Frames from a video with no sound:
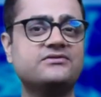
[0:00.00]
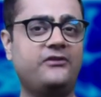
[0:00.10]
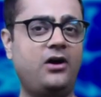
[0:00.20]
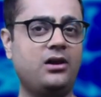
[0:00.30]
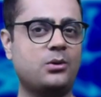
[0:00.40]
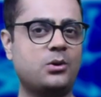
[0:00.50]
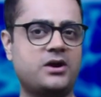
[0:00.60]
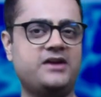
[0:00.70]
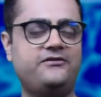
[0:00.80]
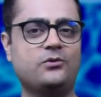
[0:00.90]
follow
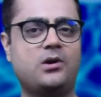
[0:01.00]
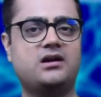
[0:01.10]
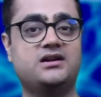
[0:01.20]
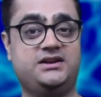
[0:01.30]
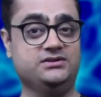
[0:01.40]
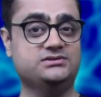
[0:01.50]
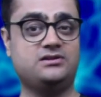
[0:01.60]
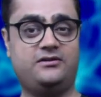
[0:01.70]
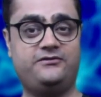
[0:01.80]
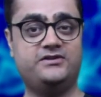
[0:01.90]
if you are a new
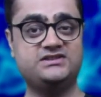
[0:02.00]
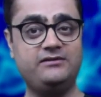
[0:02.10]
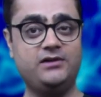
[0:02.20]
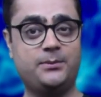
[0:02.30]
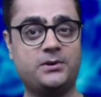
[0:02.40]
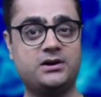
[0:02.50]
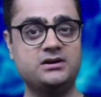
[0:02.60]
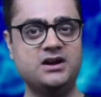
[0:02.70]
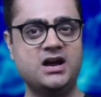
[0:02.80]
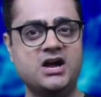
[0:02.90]
software developer